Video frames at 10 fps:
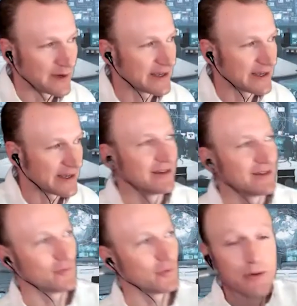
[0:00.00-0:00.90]
But
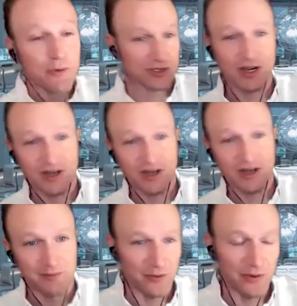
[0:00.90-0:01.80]
we were
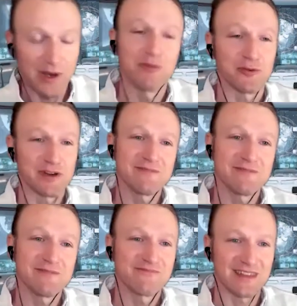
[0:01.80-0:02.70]
talking about
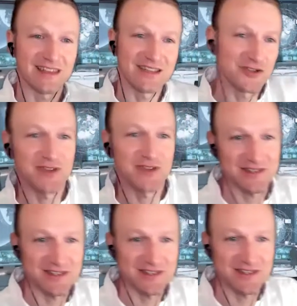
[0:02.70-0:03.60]
Web3 in
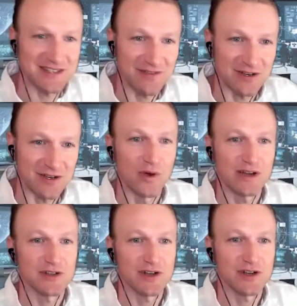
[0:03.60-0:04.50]
2007 in
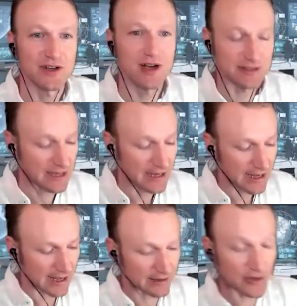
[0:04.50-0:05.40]
Wiser Commons.
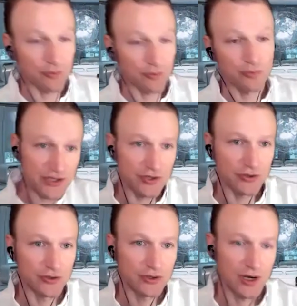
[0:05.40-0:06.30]
And the
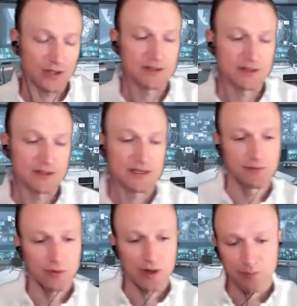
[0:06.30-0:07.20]
original concepts
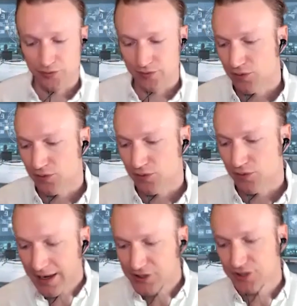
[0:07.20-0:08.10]
of Web3 were
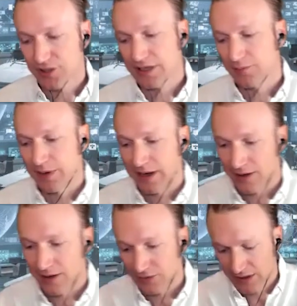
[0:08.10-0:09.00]
actually
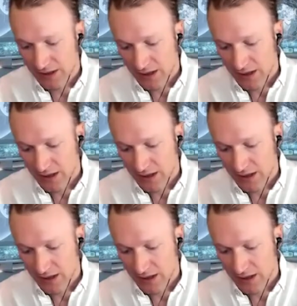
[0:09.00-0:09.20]
about